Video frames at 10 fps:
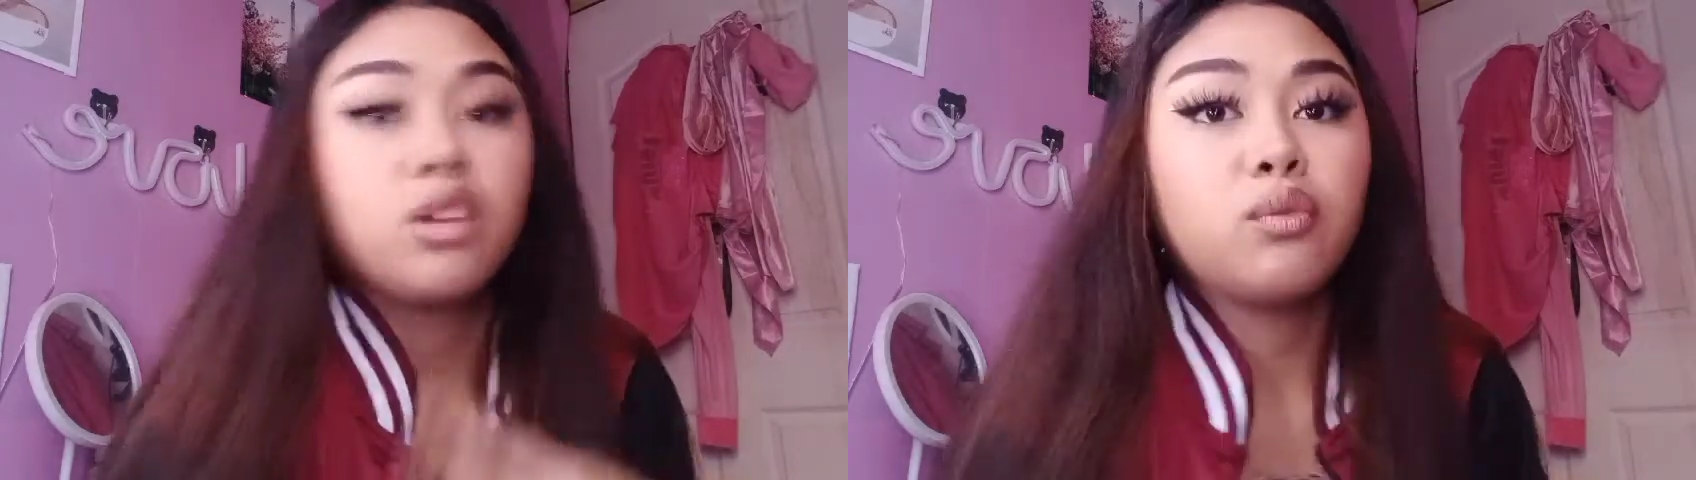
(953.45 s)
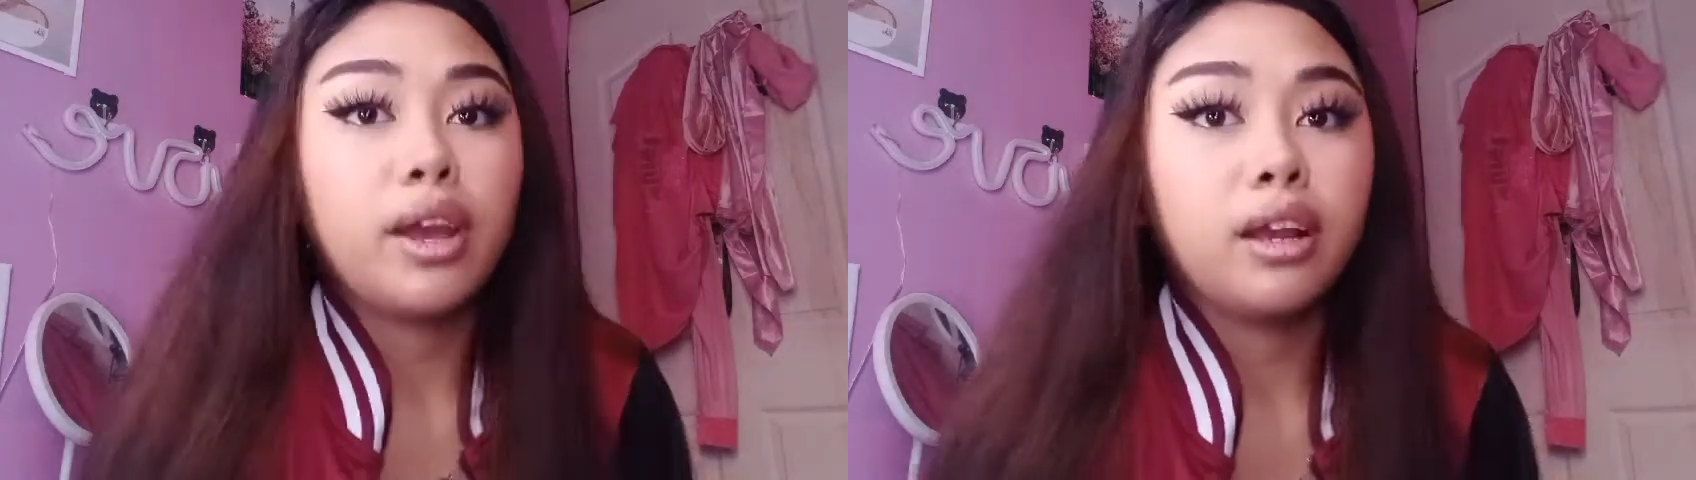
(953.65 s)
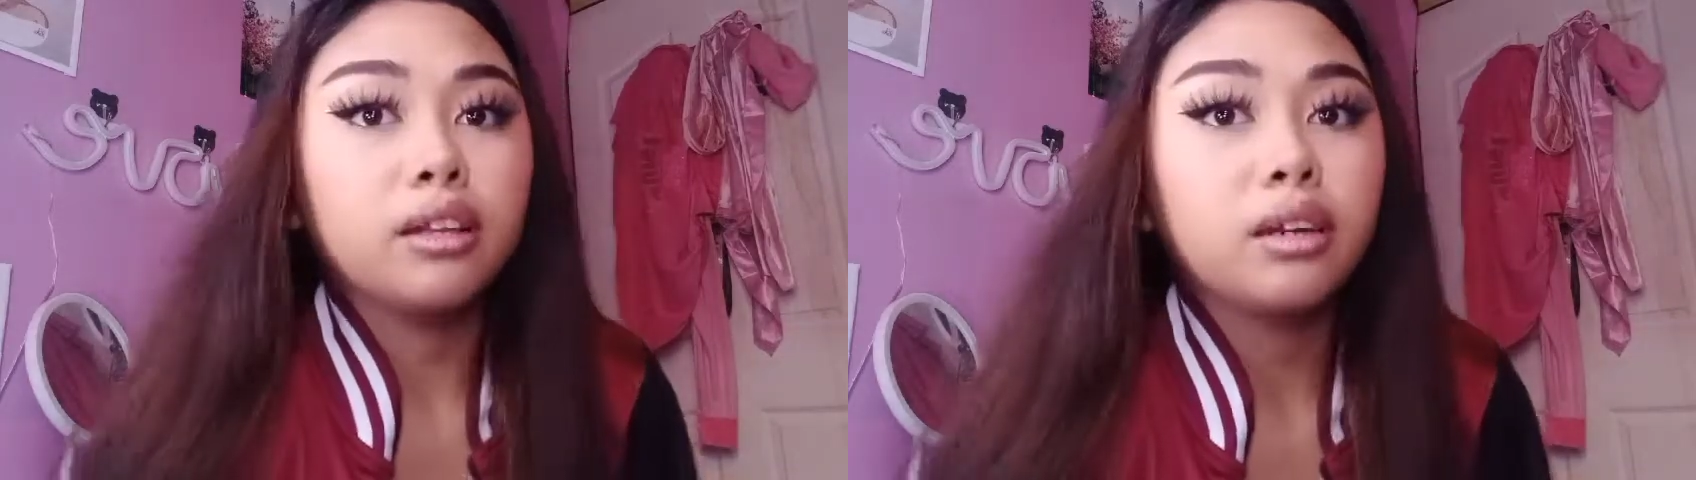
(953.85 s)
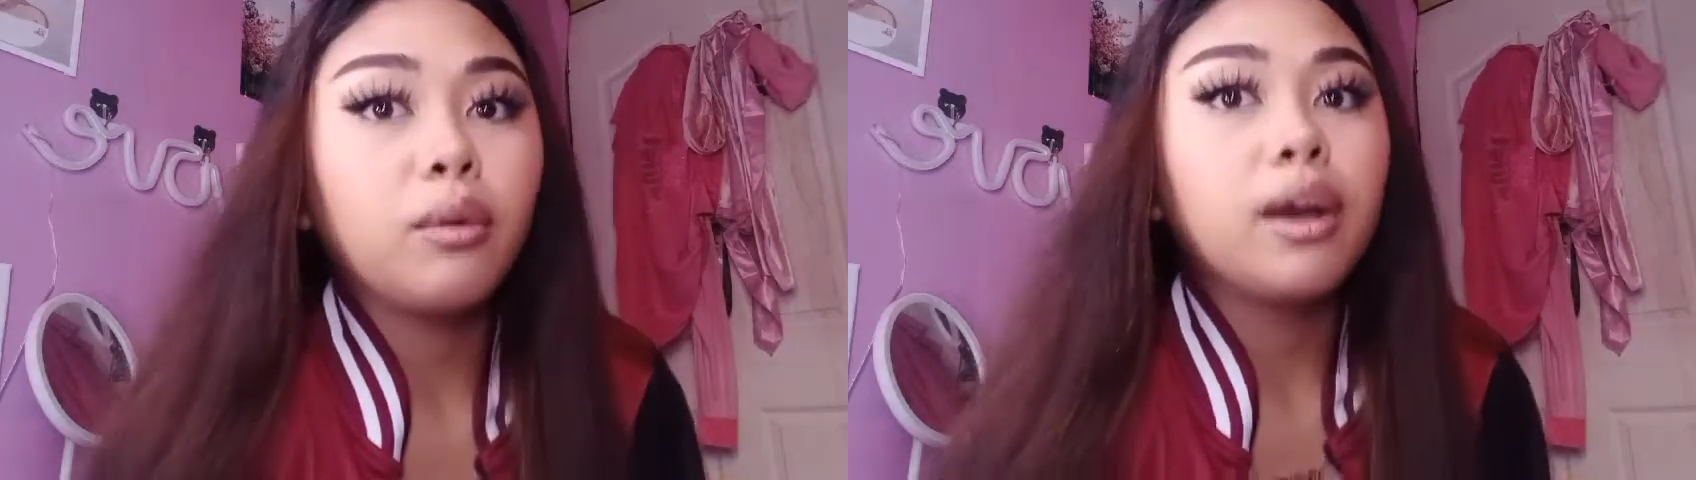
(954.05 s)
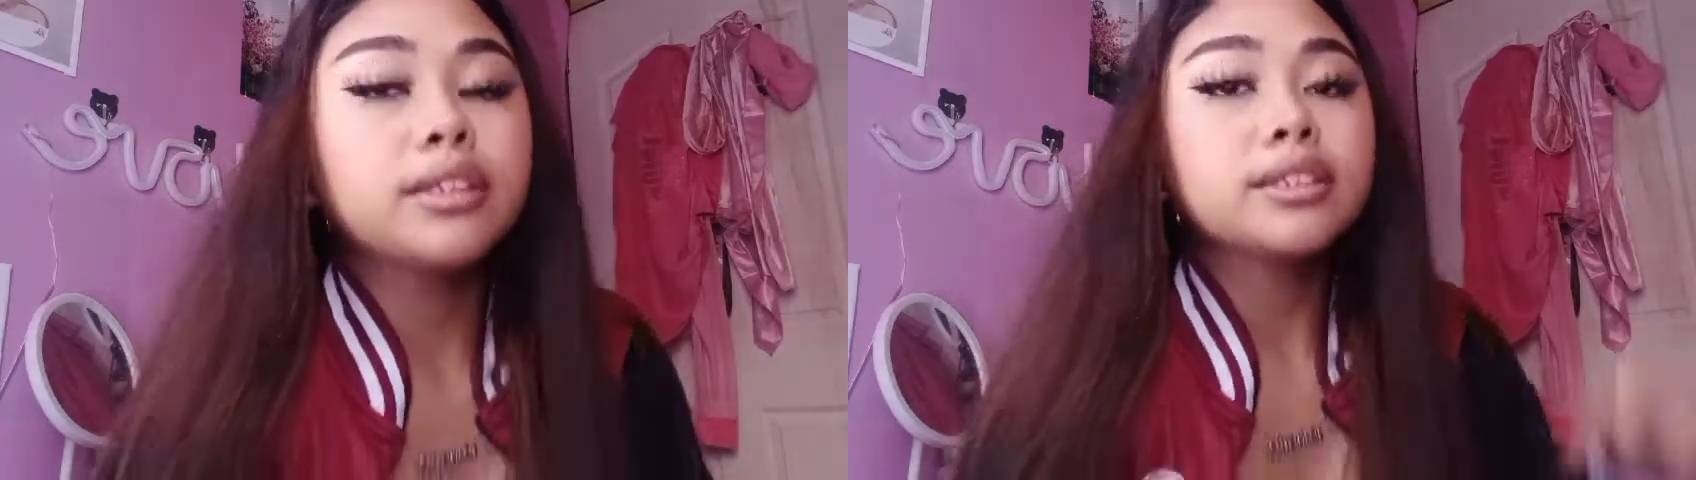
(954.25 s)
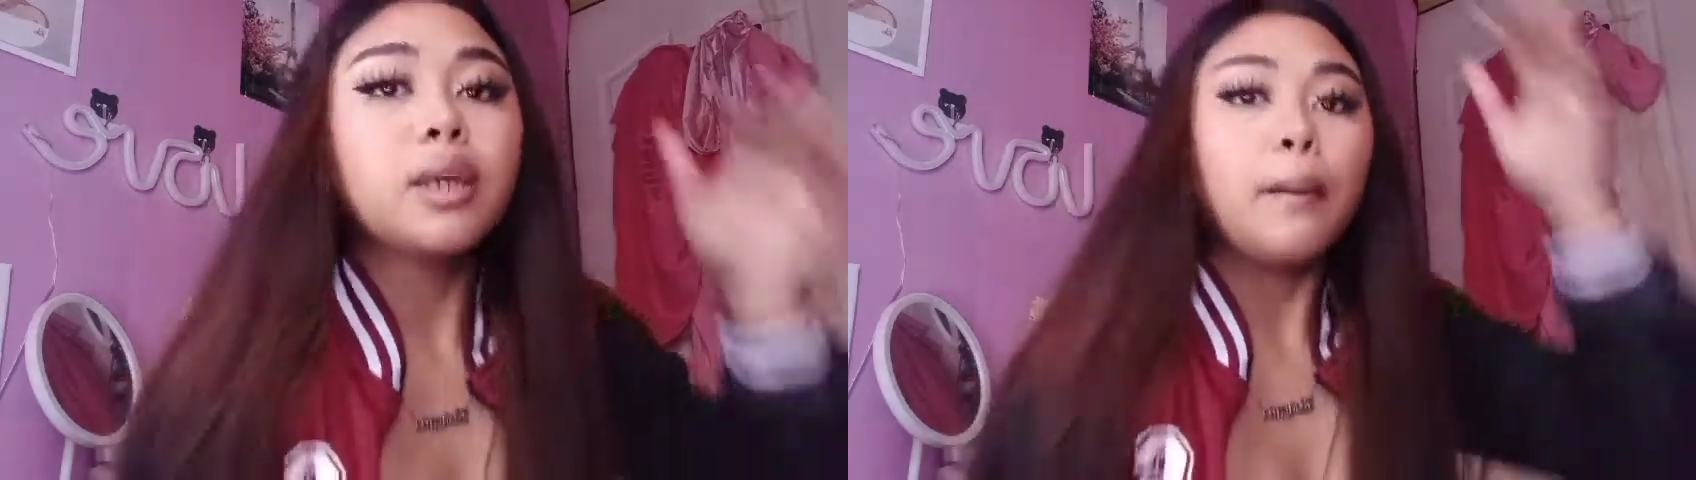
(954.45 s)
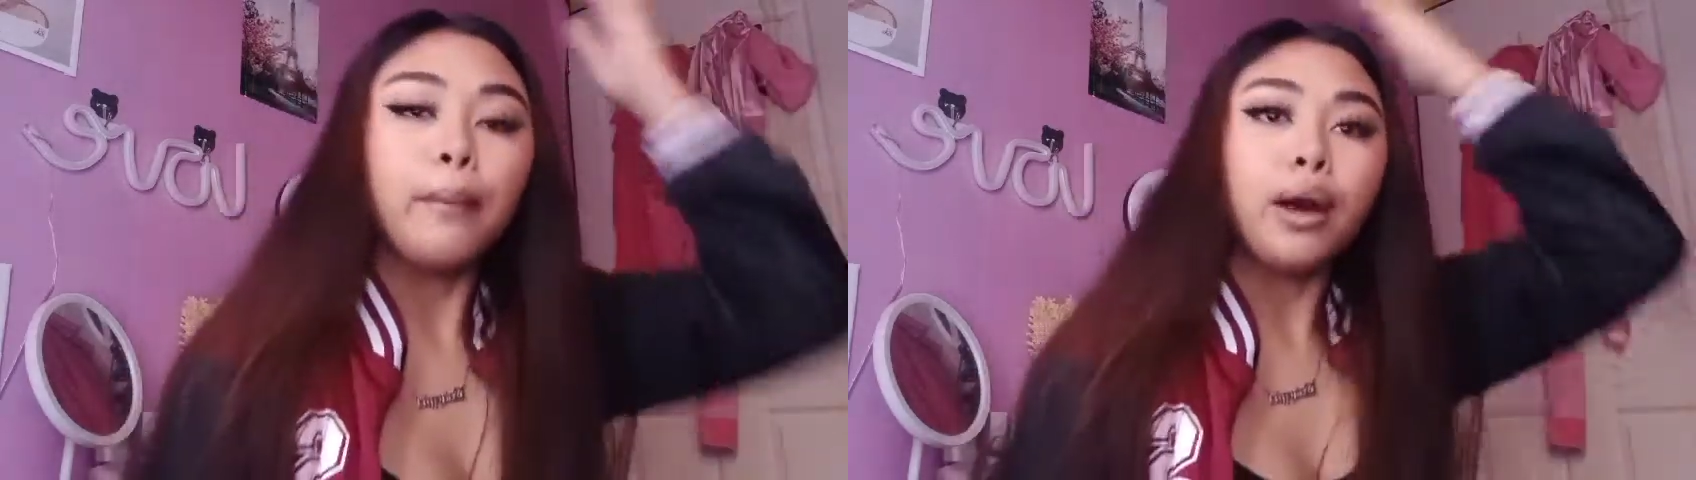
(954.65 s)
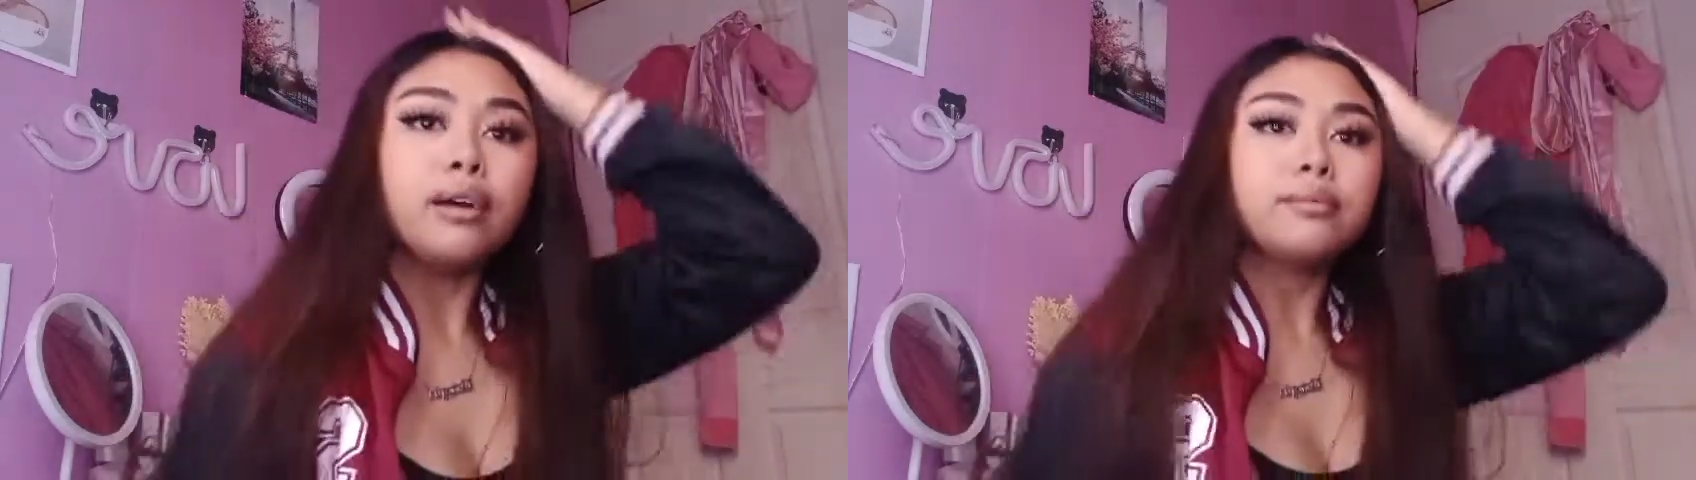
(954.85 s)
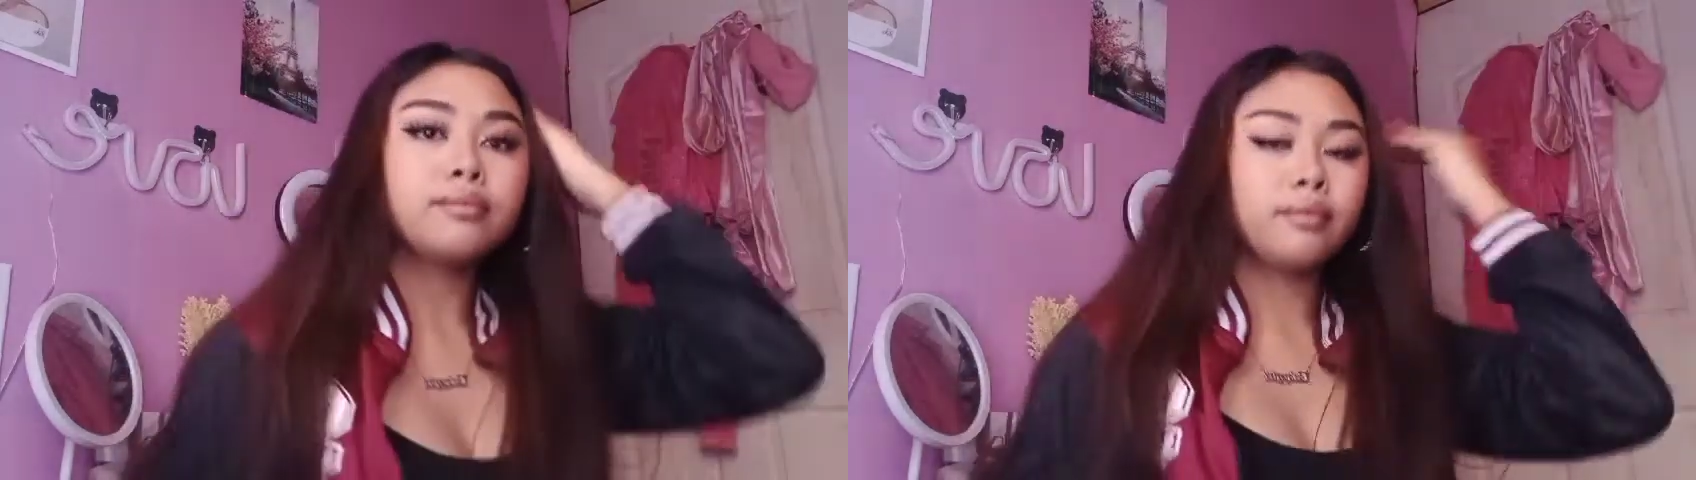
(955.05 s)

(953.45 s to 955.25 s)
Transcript: the regular ones. But